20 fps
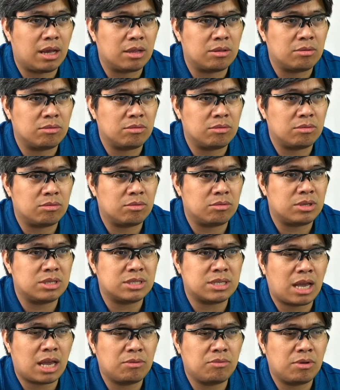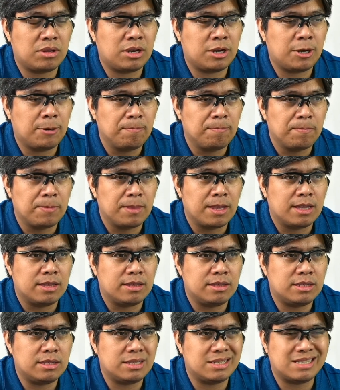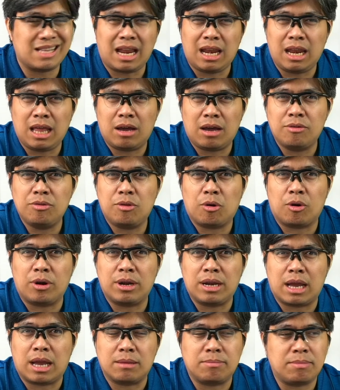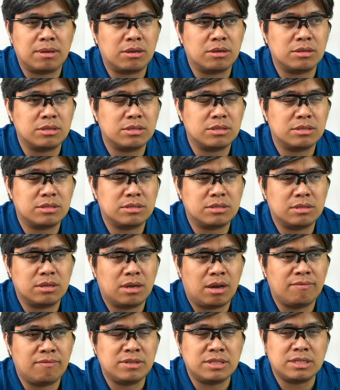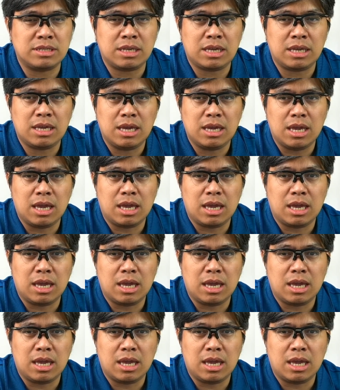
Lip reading: to decide whether this is allowed or not, because obviously,